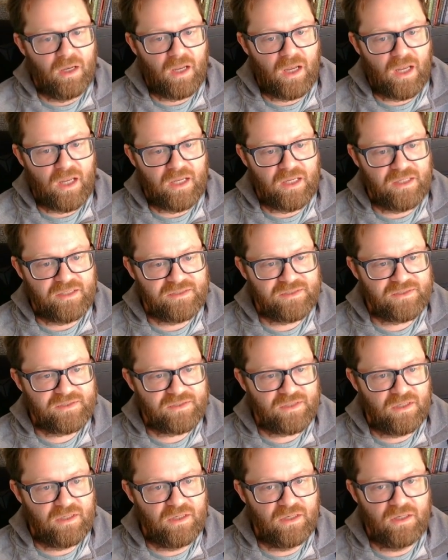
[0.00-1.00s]

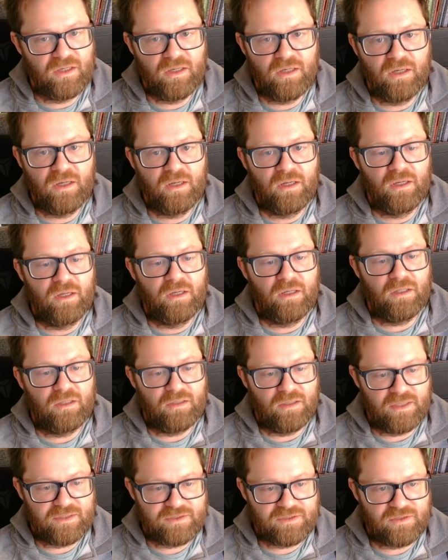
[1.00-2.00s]
Ayes.
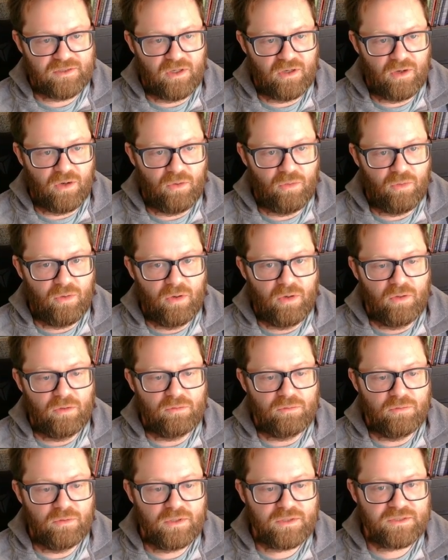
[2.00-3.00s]
Let's go.
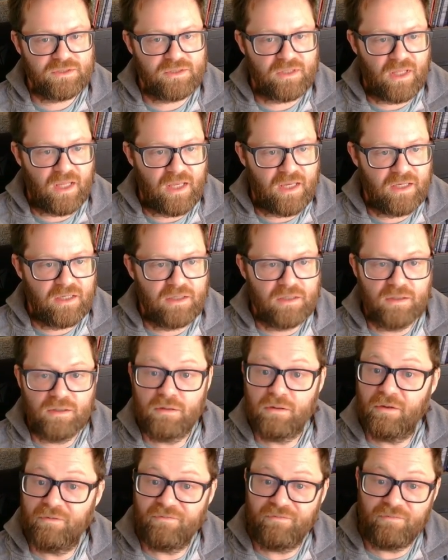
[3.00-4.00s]
Looks like
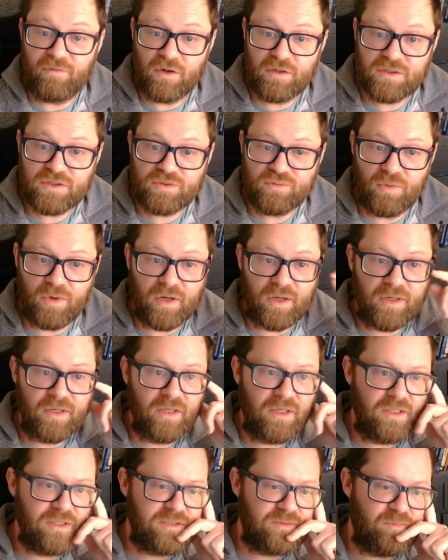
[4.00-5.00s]
the first one
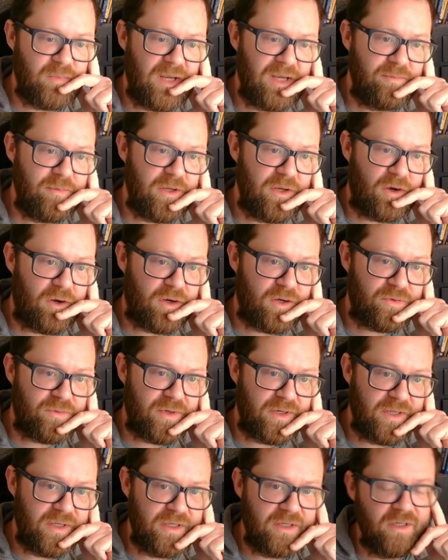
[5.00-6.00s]
is maybe
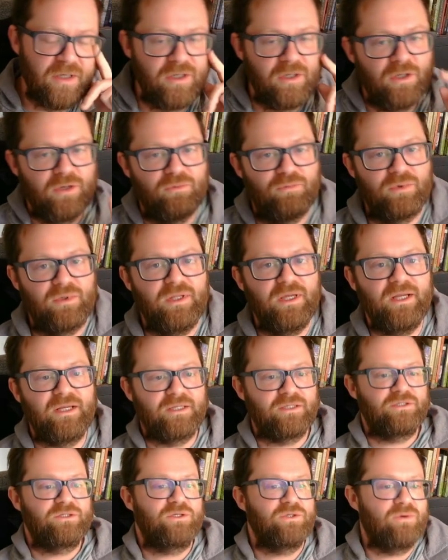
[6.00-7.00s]
already
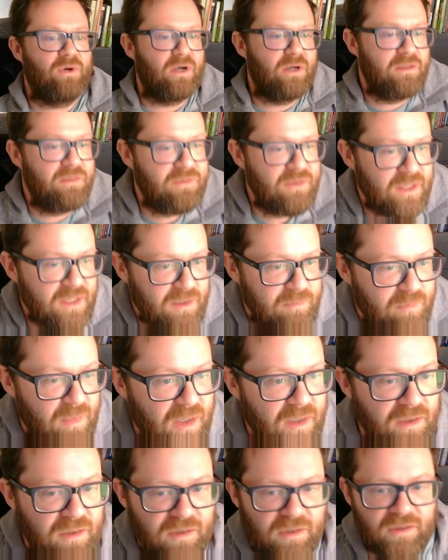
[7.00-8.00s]
related to our theme.
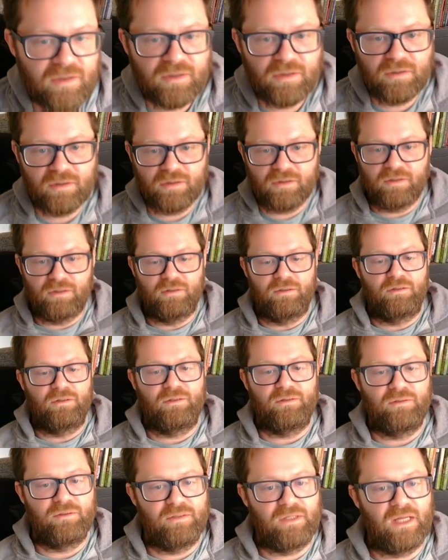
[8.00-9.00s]

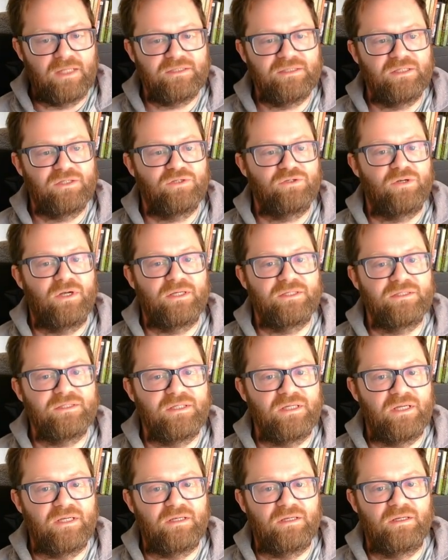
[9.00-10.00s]
That's
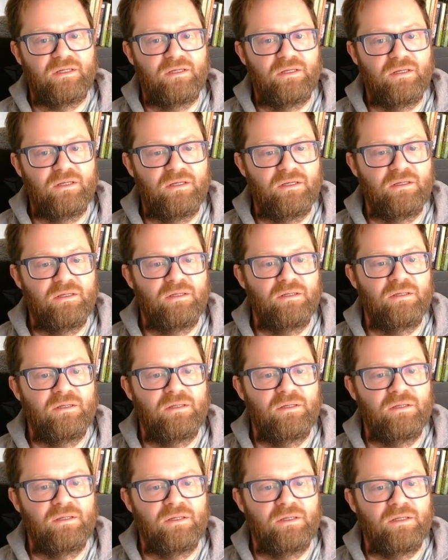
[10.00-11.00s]
interesting.
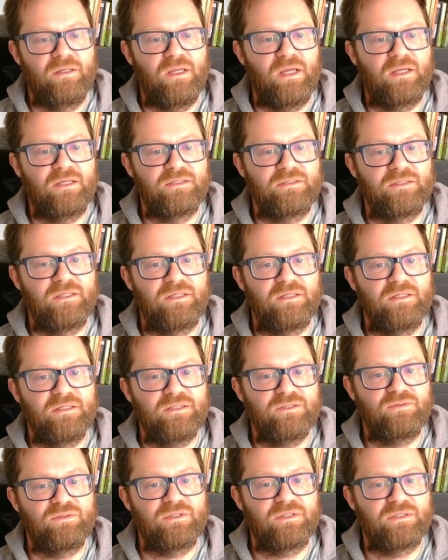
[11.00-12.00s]
Yeah, because then
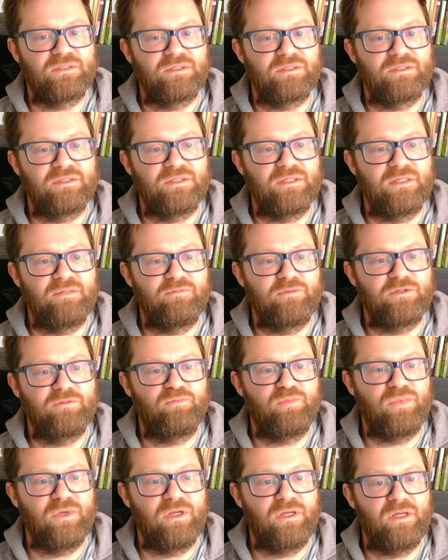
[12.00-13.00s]
this one doesn't seem to
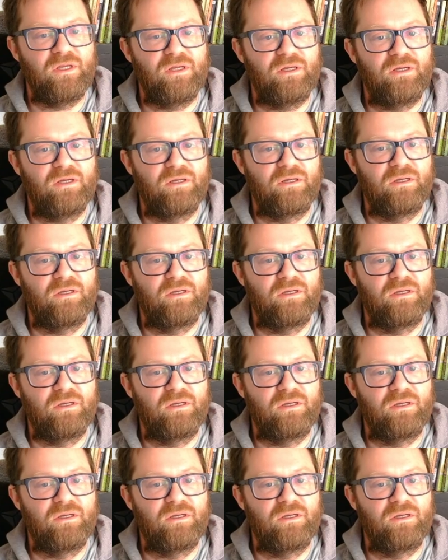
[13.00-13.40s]
be